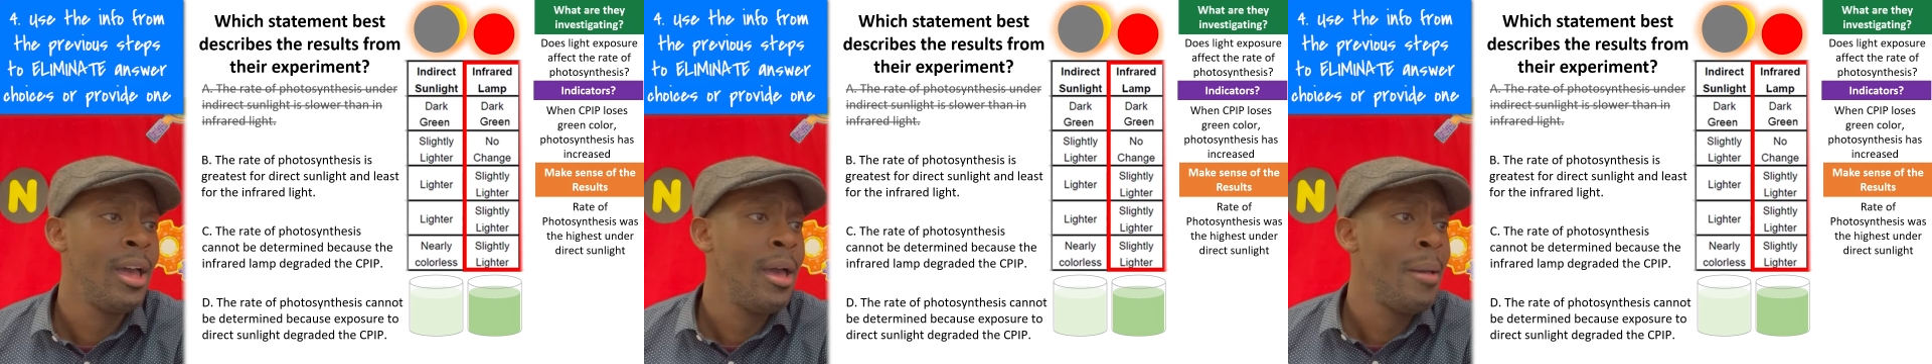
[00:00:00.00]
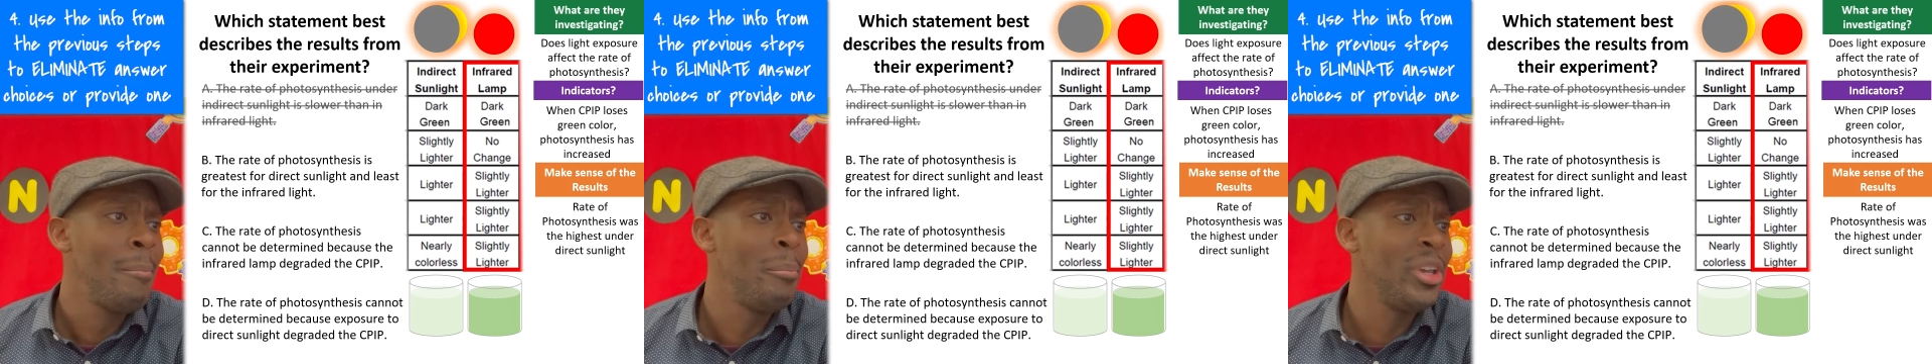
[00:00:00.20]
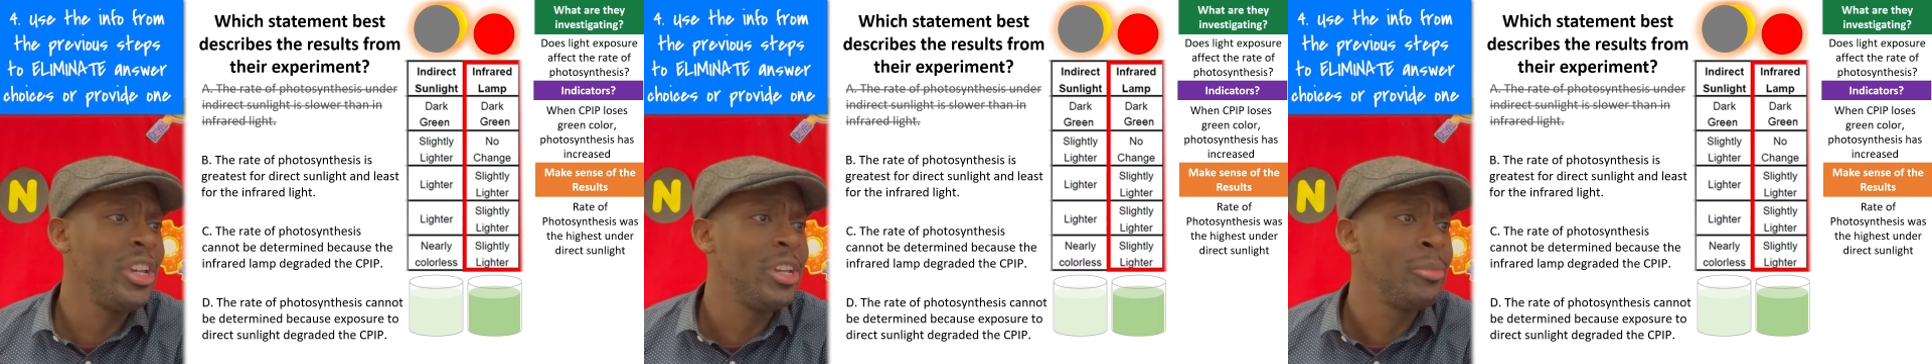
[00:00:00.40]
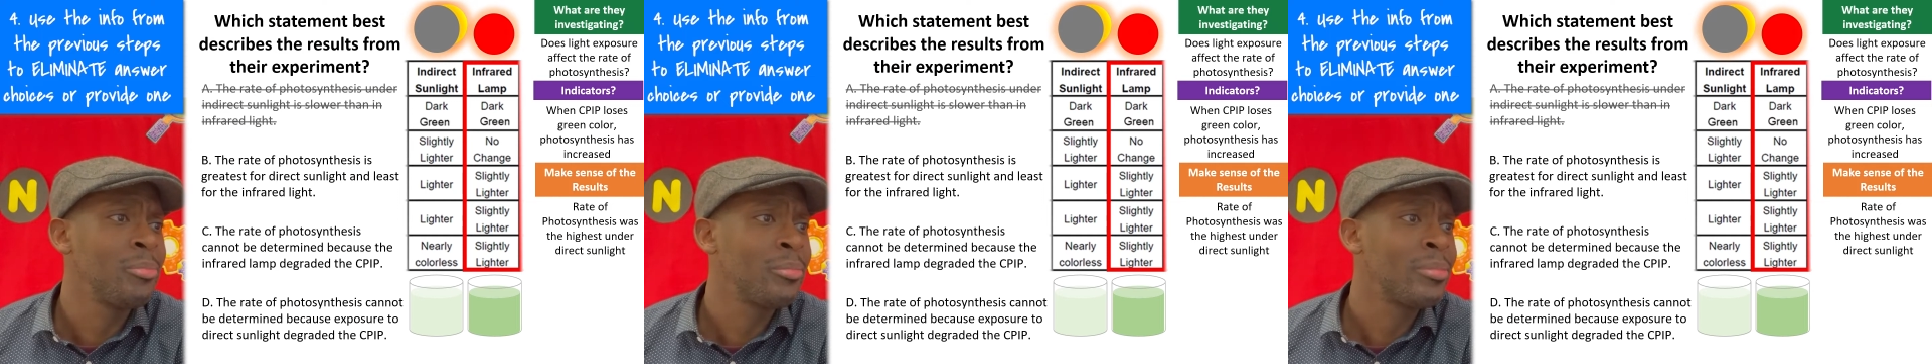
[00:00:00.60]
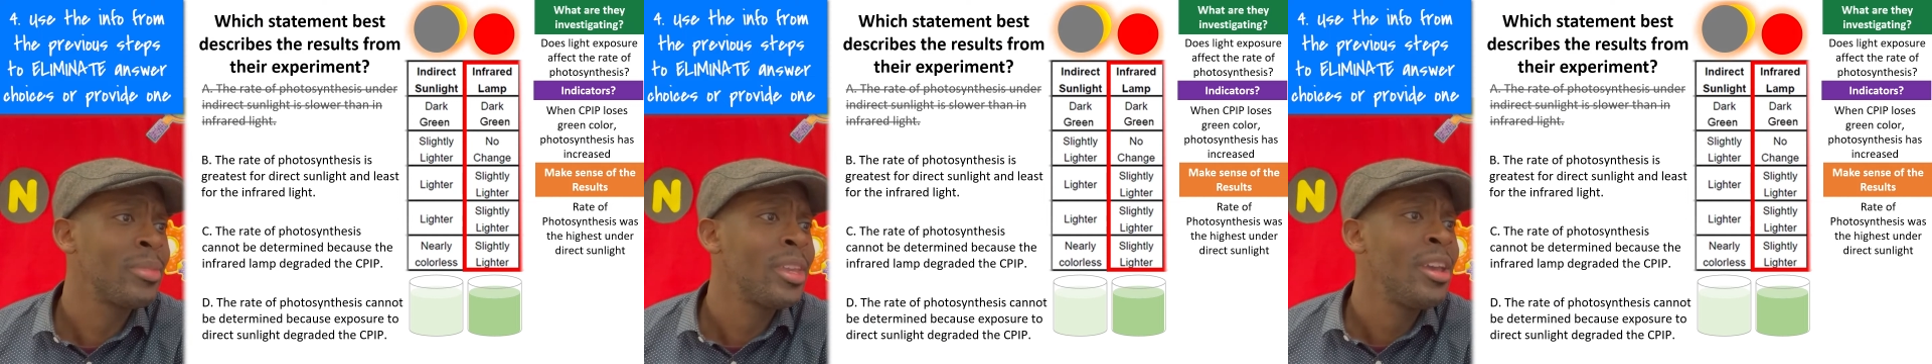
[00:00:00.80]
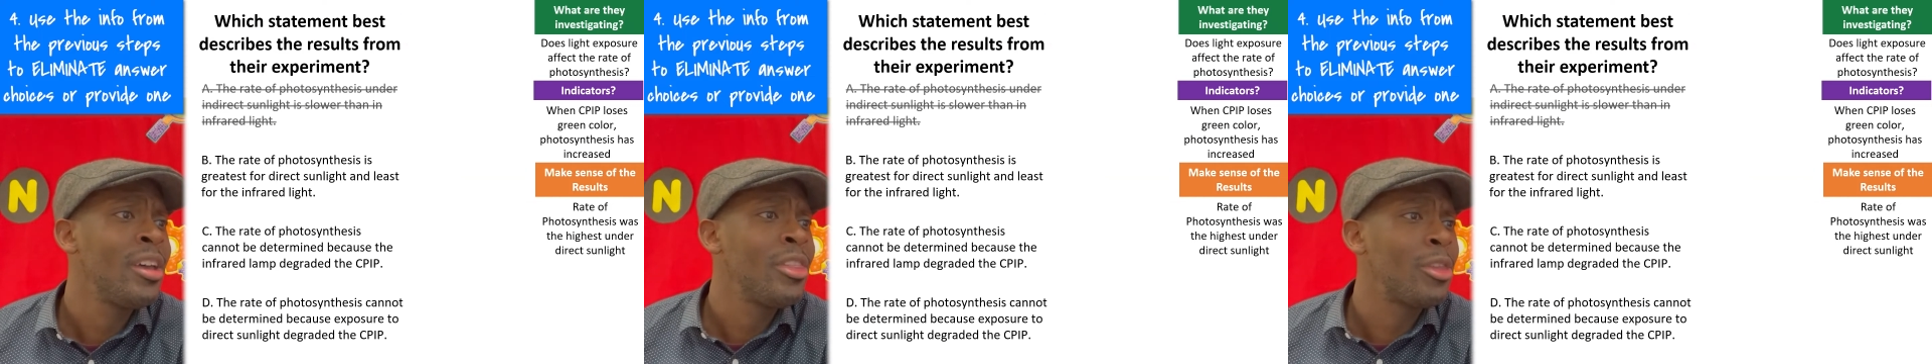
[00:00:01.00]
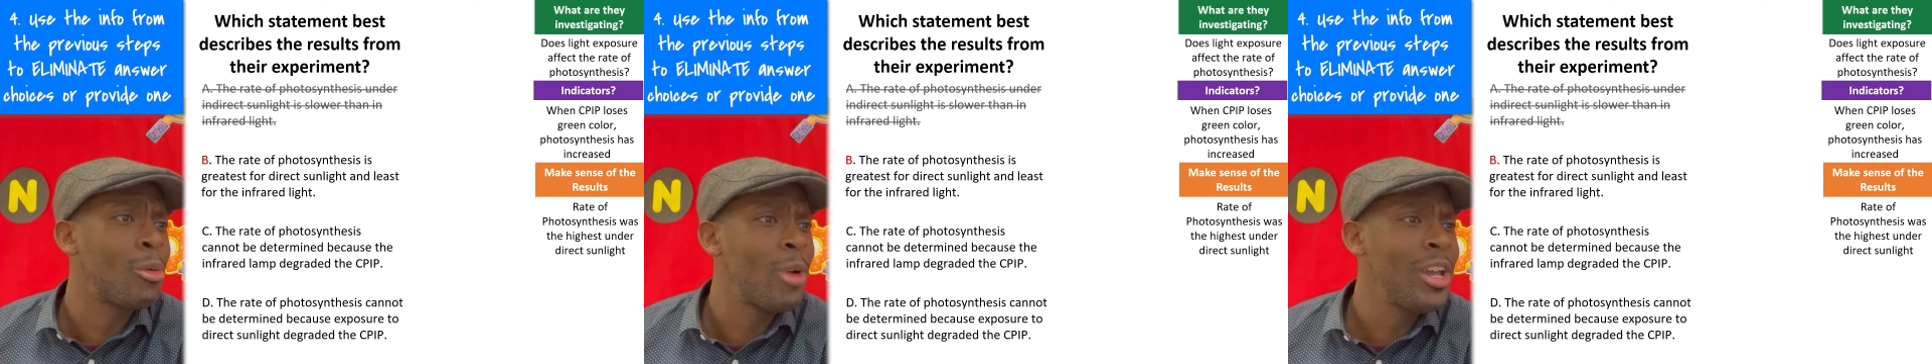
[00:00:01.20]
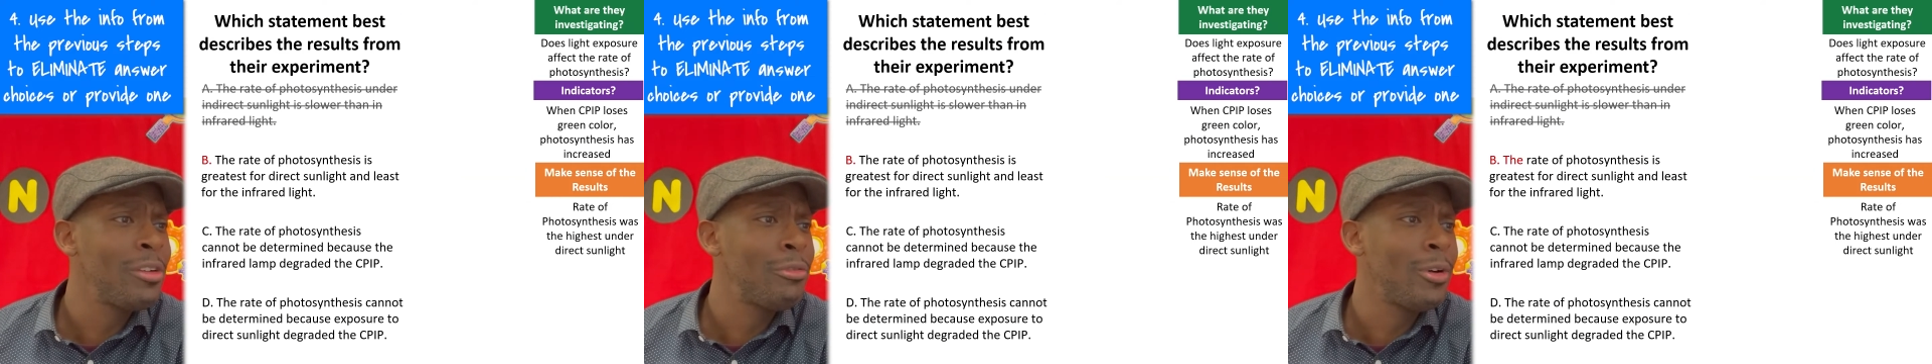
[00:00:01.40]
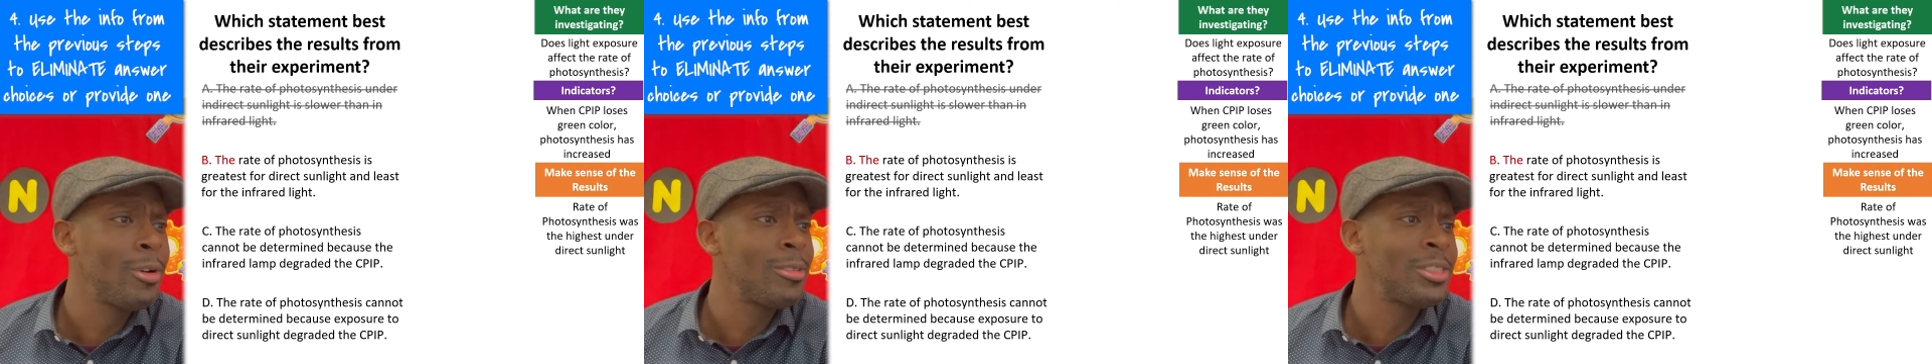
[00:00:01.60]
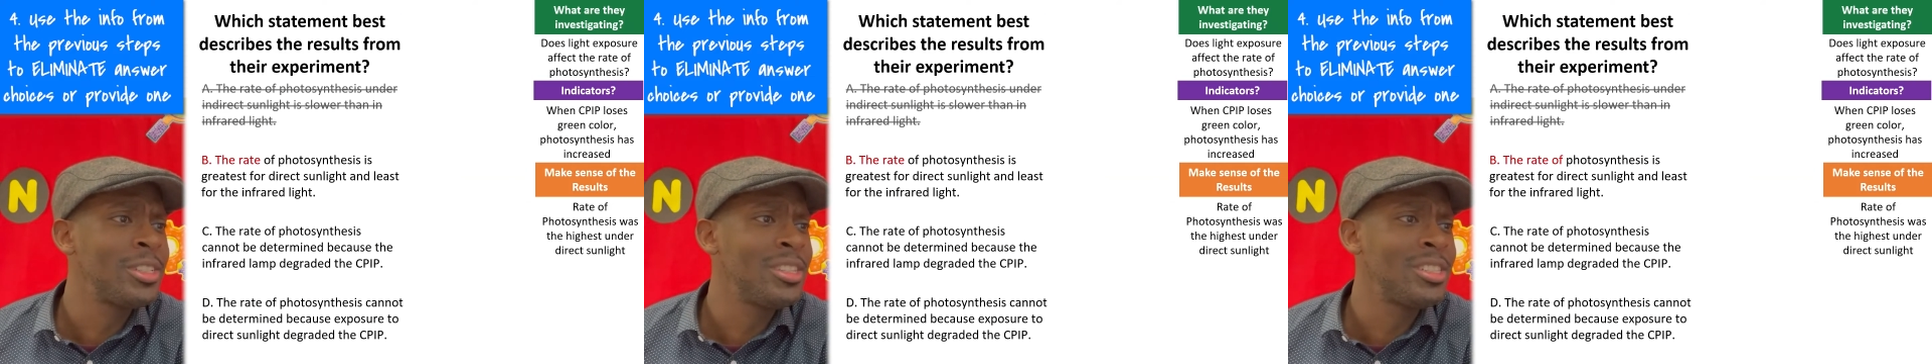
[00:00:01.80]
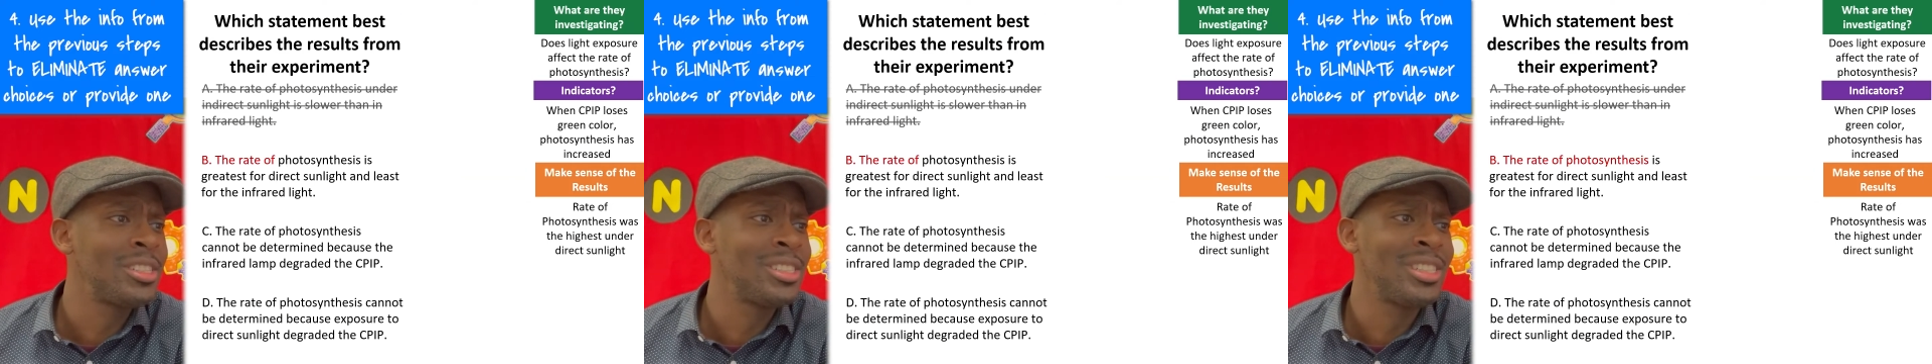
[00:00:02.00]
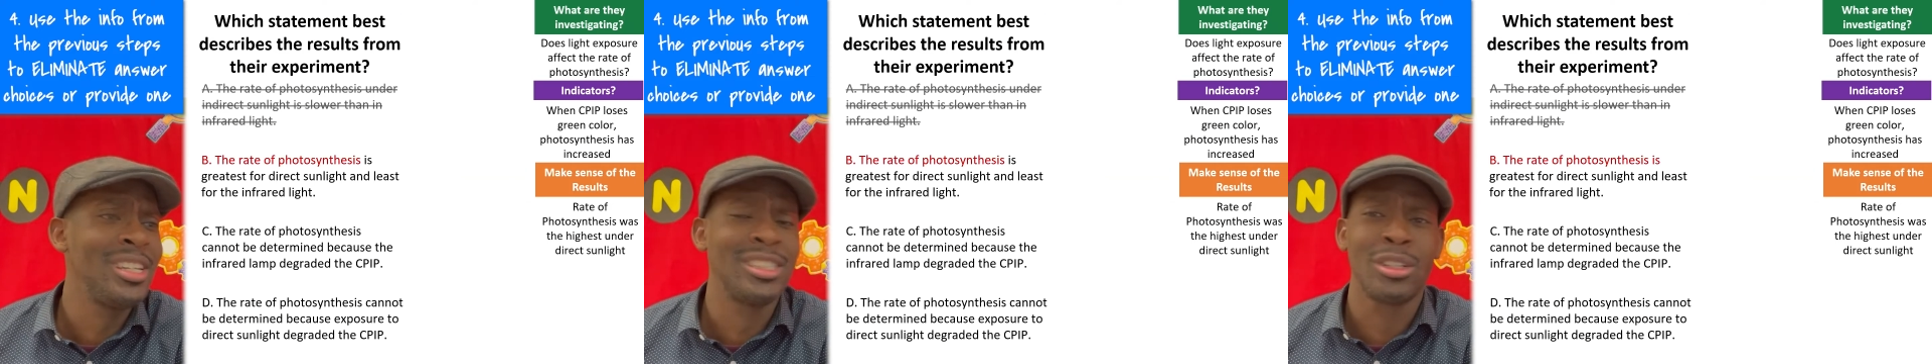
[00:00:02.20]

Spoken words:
B, the rate of photosynthesis is